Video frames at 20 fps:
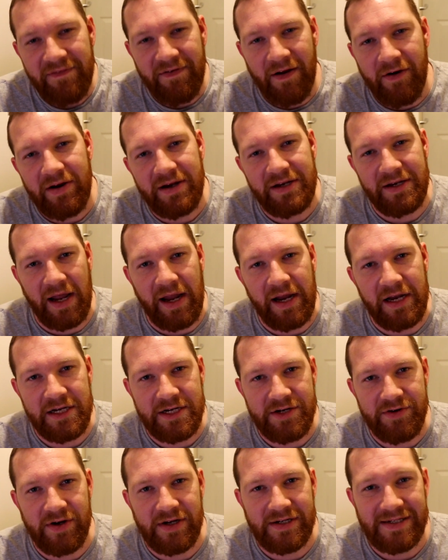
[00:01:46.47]
very
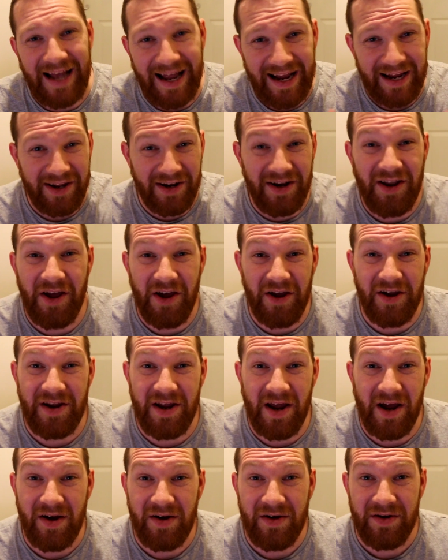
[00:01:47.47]
dangerous and can hurt
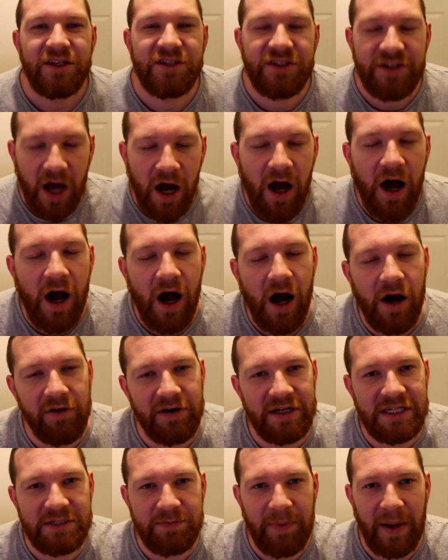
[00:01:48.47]
you. Zaha
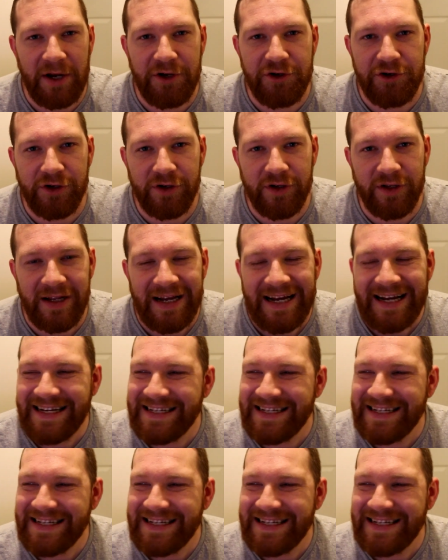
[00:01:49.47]
is special.